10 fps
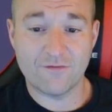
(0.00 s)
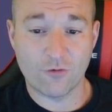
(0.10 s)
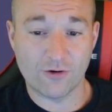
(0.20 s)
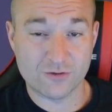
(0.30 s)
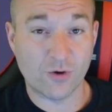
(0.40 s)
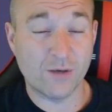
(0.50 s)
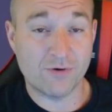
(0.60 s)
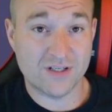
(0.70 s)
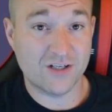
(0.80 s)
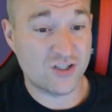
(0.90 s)
for a
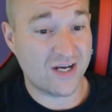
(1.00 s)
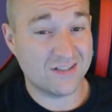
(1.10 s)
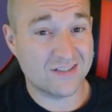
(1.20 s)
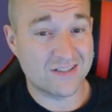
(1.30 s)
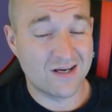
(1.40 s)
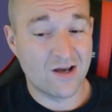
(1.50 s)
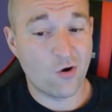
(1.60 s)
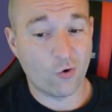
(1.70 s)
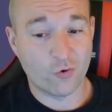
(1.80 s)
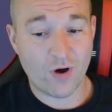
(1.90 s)
20% chance
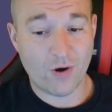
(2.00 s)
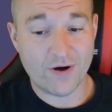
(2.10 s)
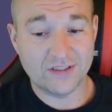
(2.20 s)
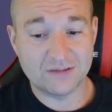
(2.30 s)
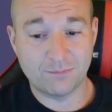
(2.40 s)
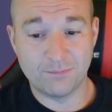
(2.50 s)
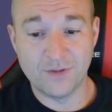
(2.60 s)
or do I want to,